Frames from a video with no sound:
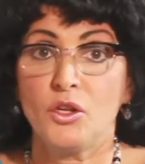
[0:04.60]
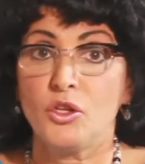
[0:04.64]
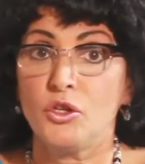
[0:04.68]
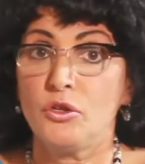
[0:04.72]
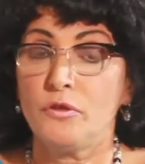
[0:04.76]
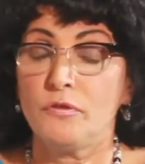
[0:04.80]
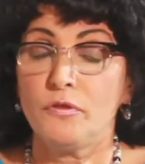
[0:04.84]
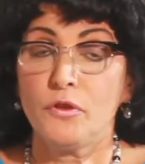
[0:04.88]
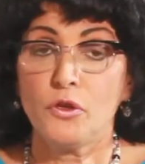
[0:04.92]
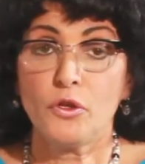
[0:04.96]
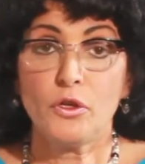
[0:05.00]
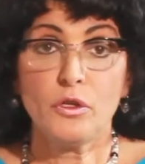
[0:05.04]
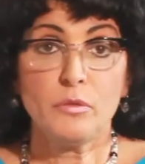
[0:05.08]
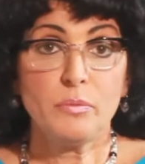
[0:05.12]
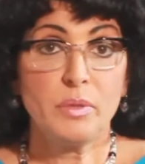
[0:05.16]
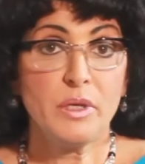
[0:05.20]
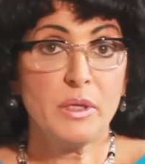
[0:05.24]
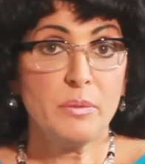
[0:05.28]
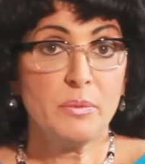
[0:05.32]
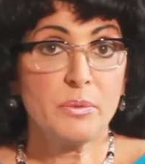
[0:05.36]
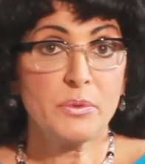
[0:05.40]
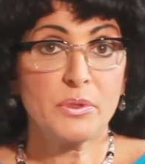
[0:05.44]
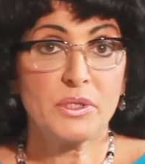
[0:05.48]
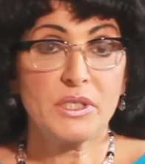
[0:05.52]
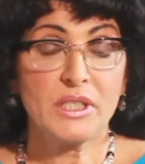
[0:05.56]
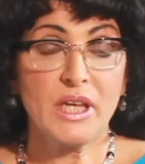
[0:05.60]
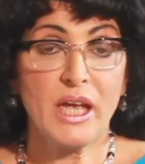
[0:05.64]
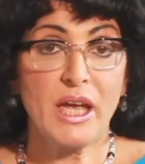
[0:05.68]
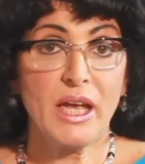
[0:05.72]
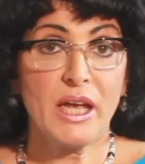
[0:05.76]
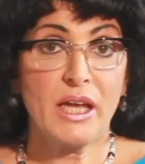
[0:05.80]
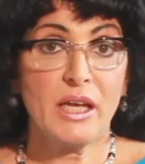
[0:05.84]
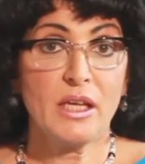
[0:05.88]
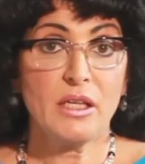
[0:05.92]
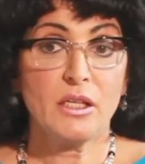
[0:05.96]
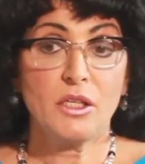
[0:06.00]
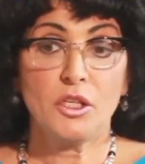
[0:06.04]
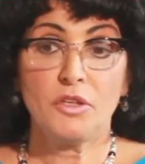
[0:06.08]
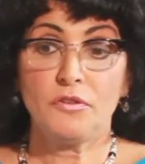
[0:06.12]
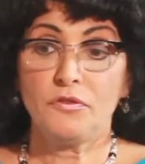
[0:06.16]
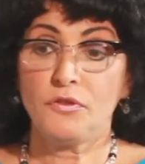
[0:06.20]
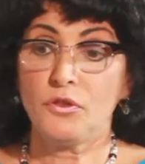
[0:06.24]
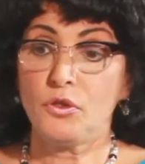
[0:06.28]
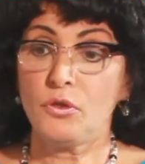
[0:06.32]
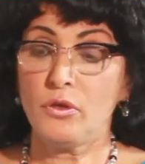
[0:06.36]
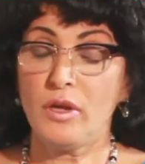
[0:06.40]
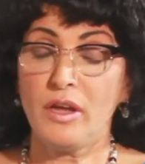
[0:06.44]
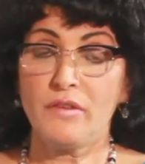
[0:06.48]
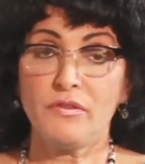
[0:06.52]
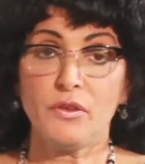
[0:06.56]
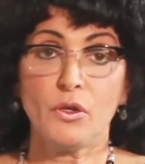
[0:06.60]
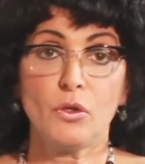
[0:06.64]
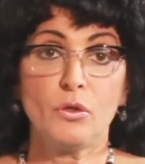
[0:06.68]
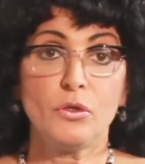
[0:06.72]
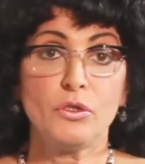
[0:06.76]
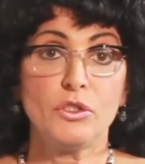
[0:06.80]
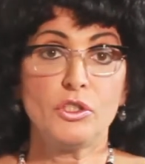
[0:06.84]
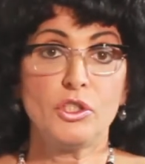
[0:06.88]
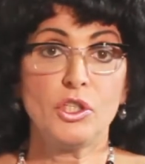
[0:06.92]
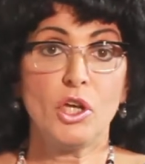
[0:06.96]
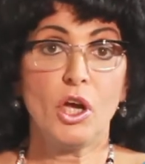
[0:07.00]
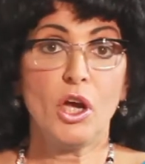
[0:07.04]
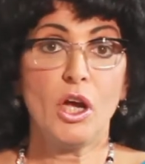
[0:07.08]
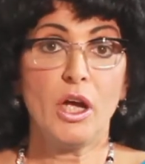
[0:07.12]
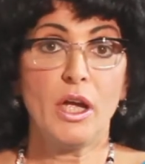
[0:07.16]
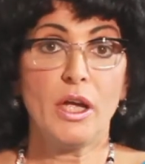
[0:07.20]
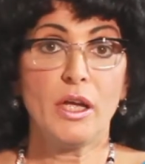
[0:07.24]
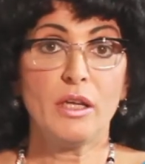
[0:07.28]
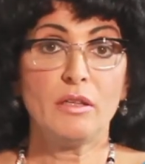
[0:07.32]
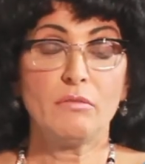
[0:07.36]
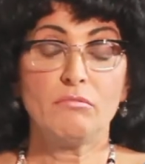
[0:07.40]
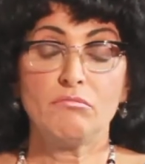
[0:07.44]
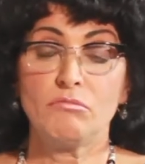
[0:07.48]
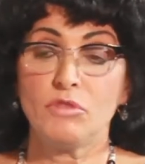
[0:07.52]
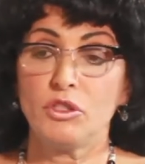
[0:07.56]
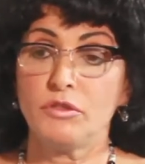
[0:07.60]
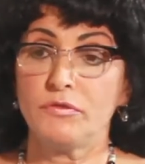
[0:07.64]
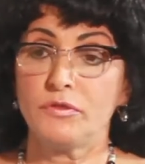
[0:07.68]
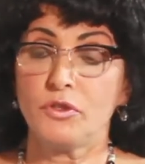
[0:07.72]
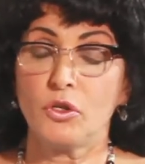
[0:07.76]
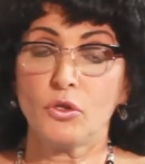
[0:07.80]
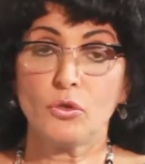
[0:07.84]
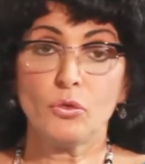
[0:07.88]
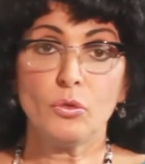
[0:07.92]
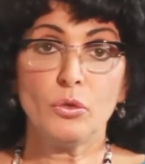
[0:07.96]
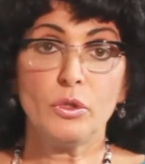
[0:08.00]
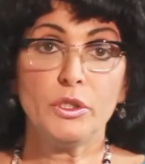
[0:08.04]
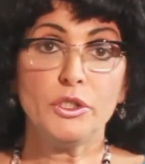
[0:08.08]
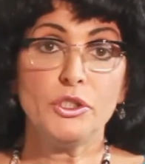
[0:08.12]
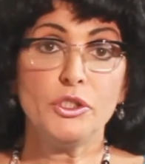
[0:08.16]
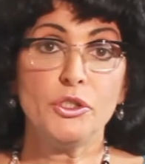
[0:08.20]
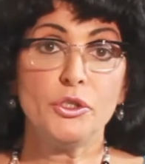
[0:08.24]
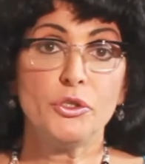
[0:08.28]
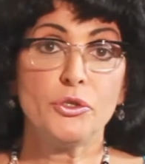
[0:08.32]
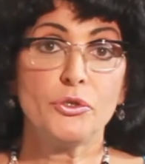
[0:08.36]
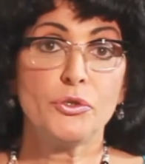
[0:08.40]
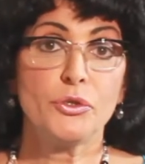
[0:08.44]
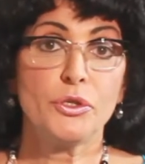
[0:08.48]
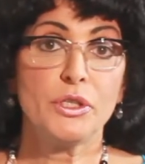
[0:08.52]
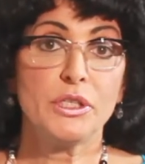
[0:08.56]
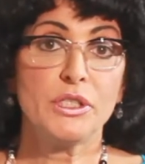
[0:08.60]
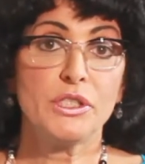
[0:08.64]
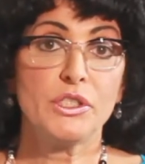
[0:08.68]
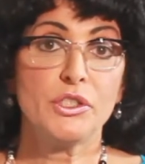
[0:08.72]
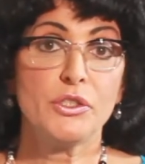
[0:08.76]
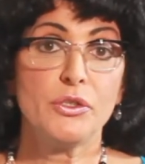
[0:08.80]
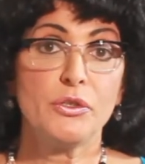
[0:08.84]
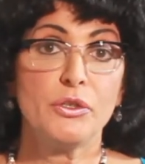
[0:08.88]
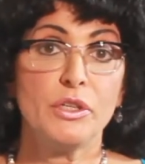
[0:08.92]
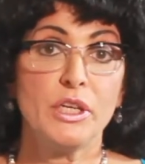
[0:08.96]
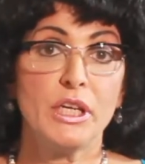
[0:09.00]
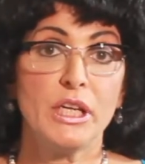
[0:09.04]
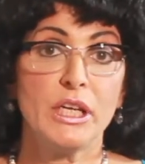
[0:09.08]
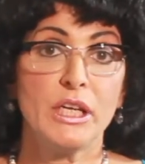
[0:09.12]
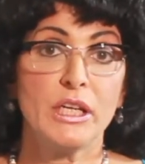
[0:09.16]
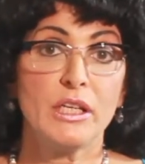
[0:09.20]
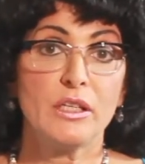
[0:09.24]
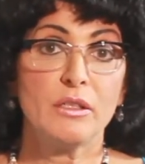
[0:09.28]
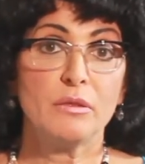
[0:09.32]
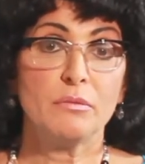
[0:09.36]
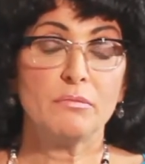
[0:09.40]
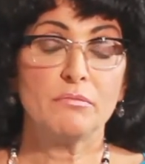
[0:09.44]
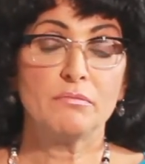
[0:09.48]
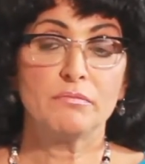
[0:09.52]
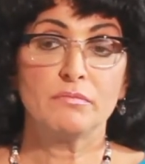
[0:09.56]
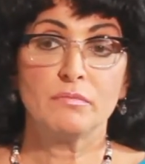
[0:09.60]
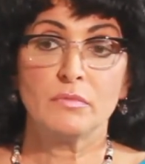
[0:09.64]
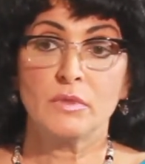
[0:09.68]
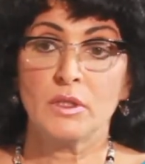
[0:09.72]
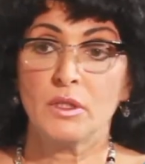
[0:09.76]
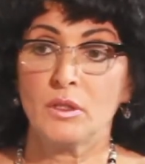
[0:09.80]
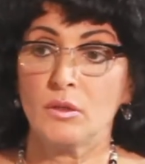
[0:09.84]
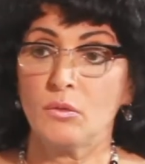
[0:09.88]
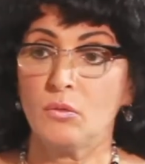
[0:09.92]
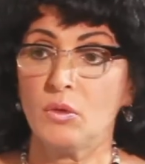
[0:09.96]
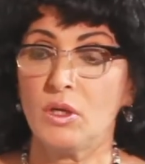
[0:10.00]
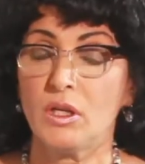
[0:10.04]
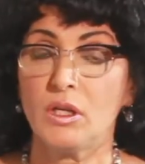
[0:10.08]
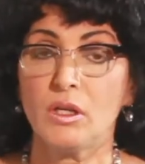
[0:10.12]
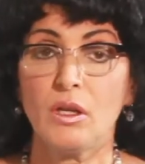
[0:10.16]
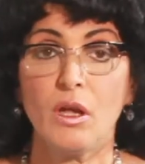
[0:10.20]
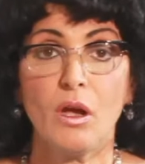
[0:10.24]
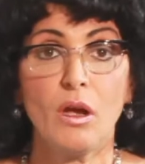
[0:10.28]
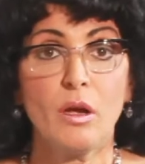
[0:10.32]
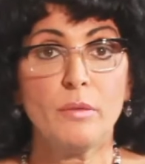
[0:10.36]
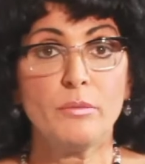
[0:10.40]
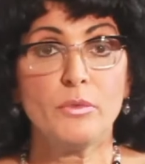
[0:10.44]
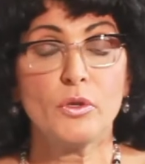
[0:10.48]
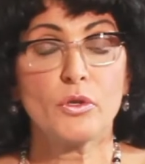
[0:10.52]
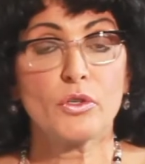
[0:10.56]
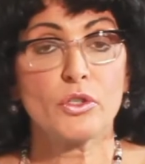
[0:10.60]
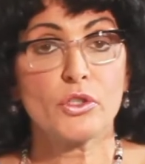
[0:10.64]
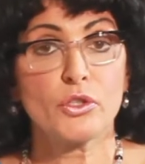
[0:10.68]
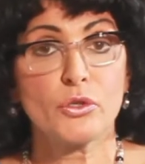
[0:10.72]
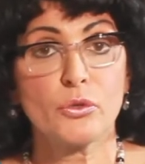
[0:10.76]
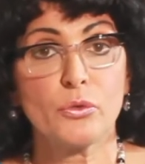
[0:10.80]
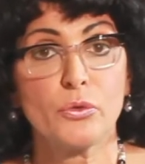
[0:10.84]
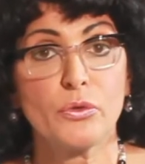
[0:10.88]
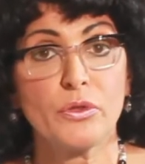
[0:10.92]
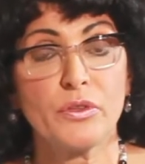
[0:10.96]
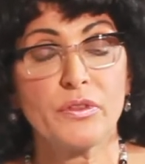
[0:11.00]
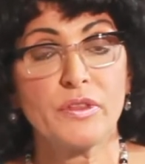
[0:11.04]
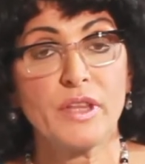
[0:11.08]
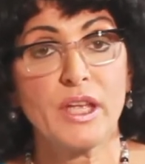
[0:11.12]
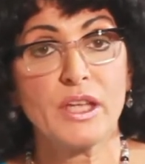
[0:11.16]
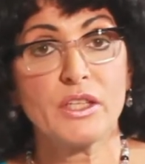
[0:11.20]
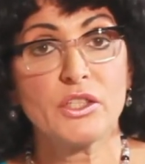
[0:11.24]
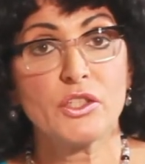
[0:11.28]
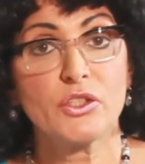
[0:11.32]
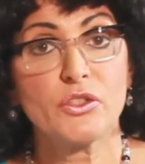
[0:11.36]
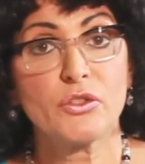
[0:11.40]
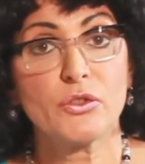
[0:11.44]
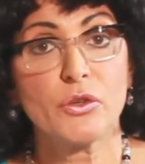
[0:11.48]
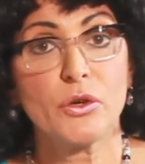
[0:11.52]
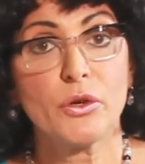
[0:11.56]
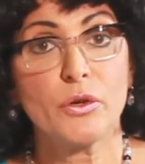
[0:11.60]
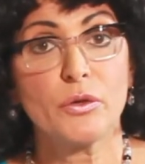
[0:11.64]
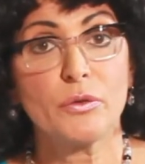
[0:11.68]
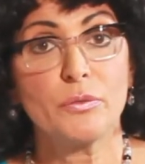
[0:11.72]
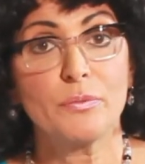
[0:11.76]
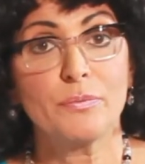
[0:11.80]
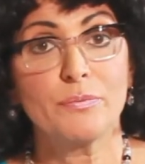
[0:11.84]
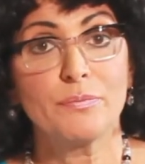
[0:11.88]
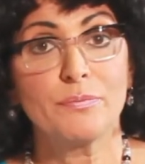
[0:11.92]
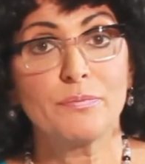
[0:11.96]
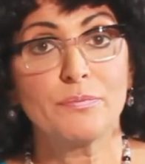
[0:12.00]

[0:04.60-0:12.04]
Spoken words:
You've heard people say, if you have a good diet, you've got all the nutrients you need. Well, I'm not sure that that's true.